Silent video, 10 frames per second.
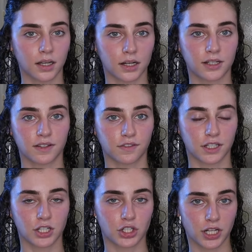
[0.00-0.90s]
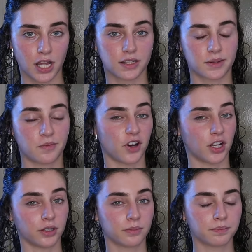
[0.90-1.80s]
a lot of definition and some
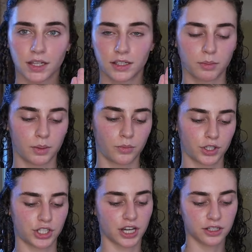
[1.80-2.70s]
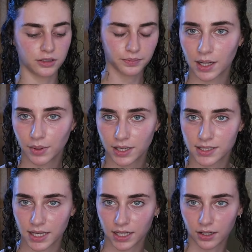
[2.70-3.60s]
volume. A little bit more gel, and I'm gonna
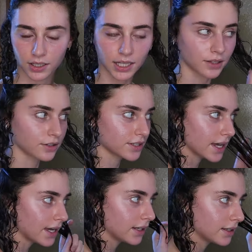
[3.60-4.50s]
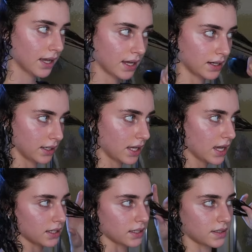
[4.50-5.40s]
take it on the other side. And
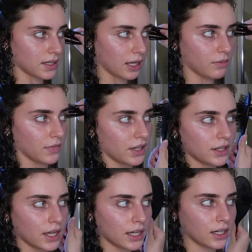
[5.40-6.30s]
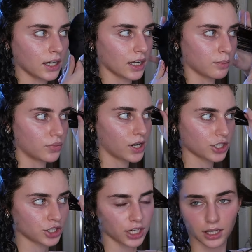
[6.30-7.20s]
again, the same thing. I
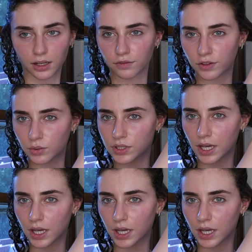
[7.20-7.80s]
brush it a few